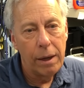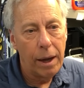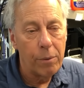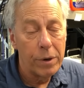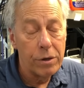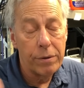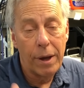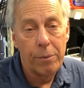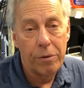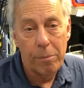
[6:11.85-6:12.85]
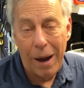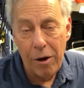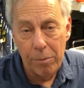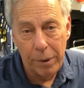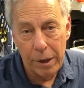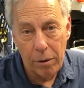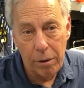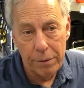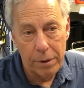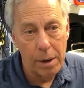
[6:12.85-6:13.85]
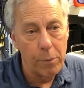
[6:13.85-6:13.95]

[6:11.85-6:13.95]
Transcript: And we do that with the power plant all the time.